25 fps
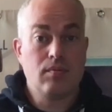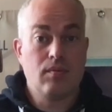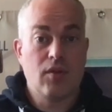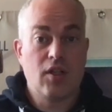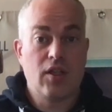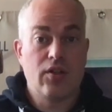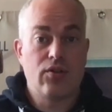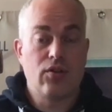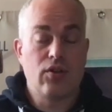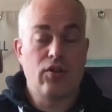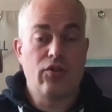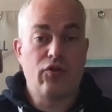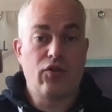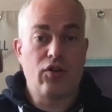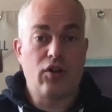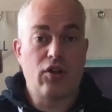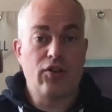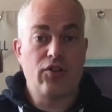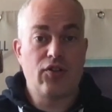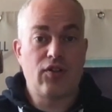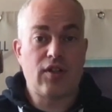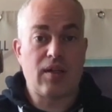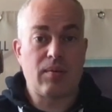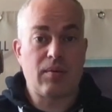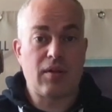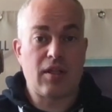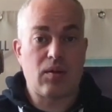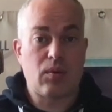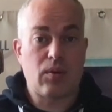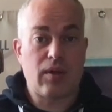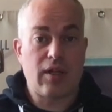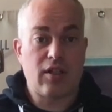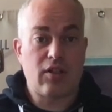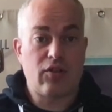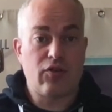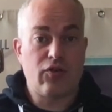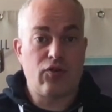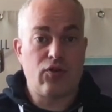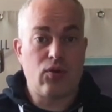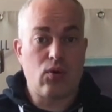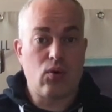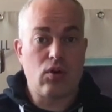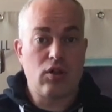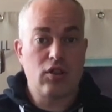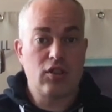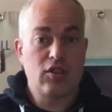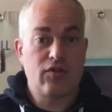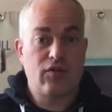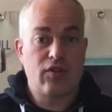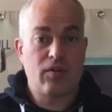So the first time that we get the
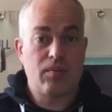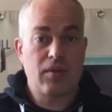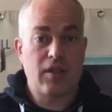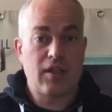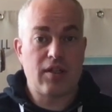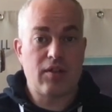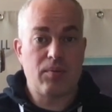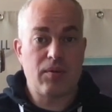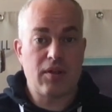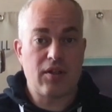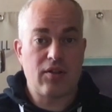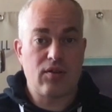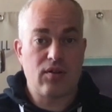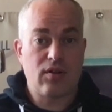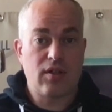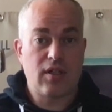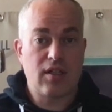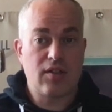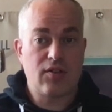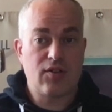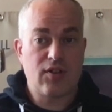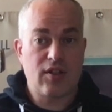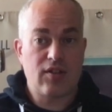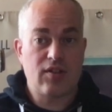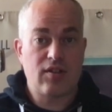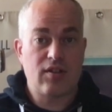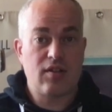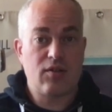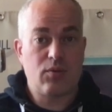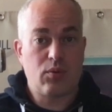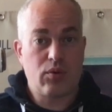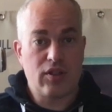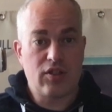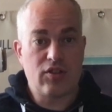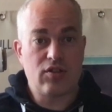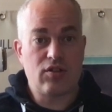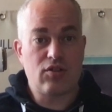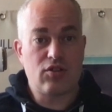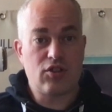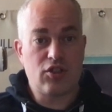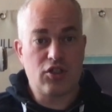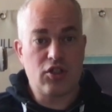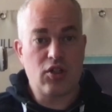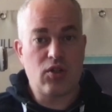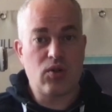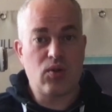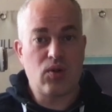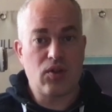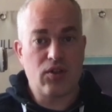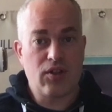false from that method that says if we should
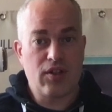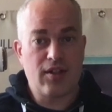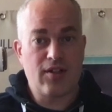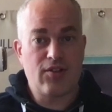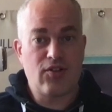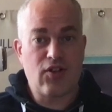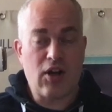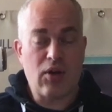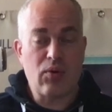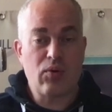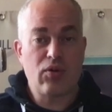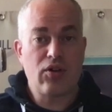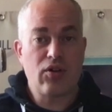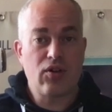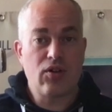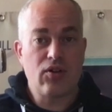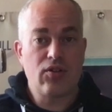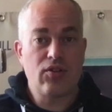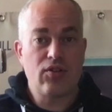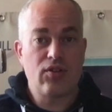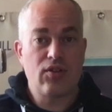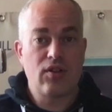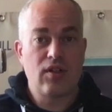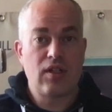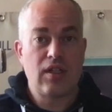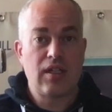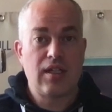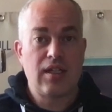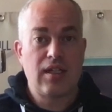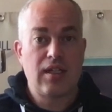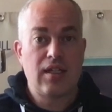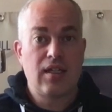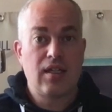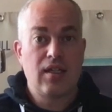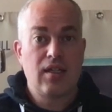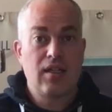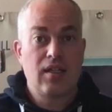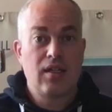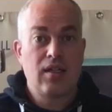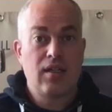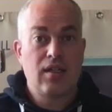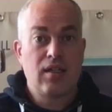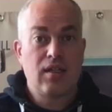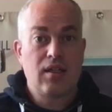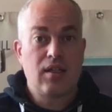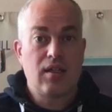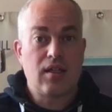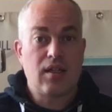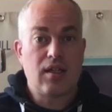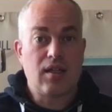show the round or not,
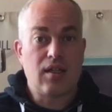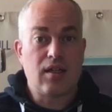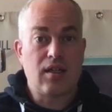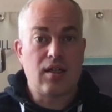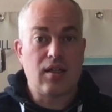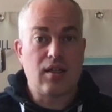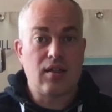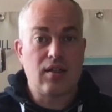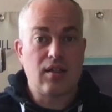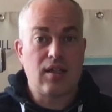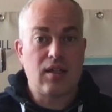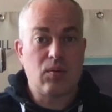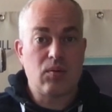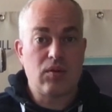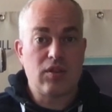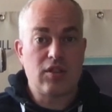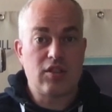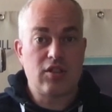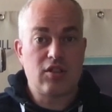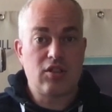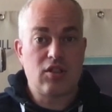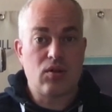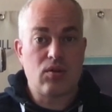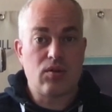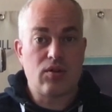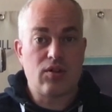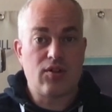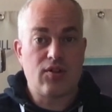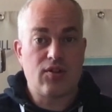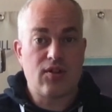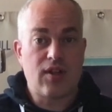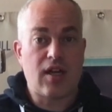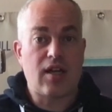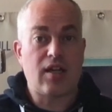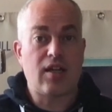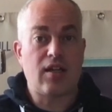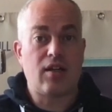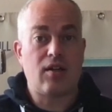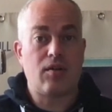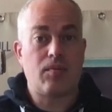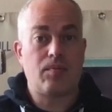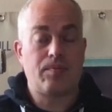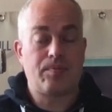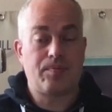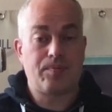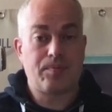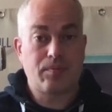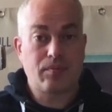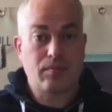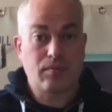then we show the sign.
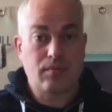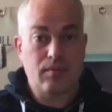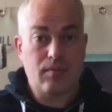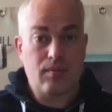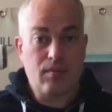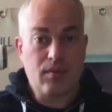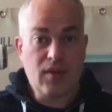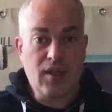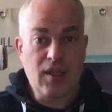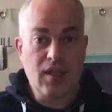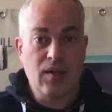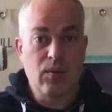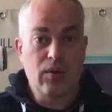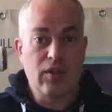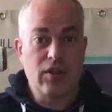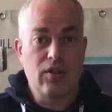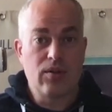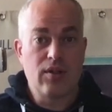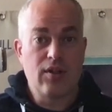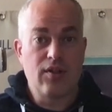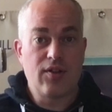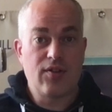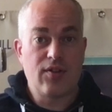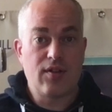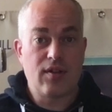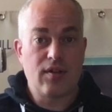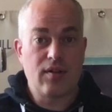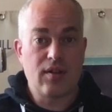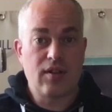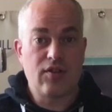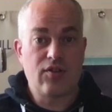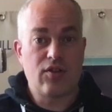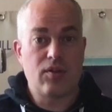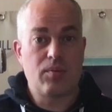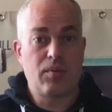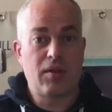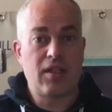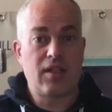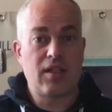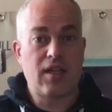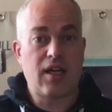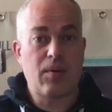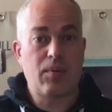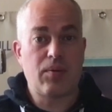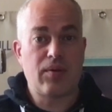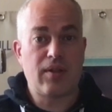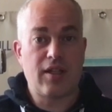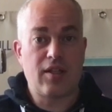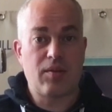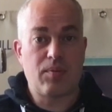We do this. This should be in the
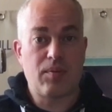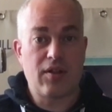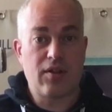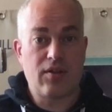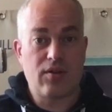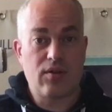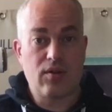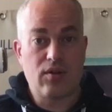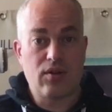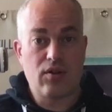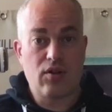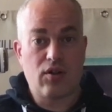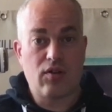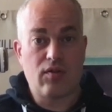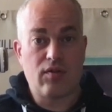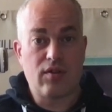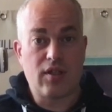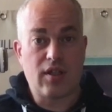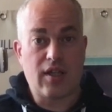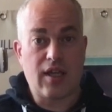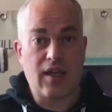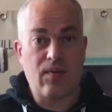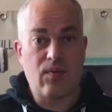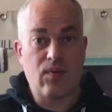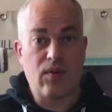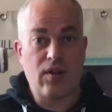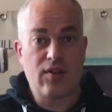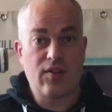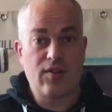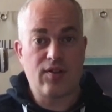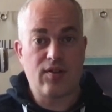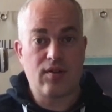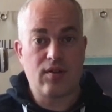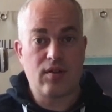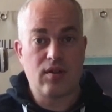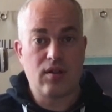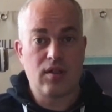update method of the canvas.